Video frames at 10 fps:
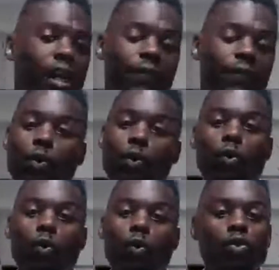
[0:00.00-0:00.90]
canned
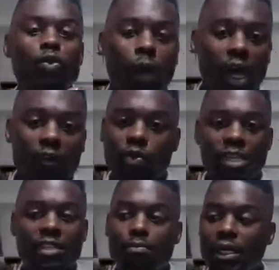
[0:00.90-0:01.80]
foods or whatever,
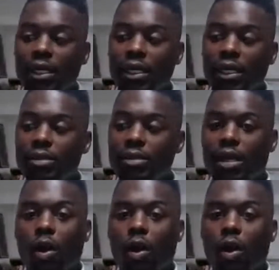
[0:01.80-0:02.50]
rice and beans,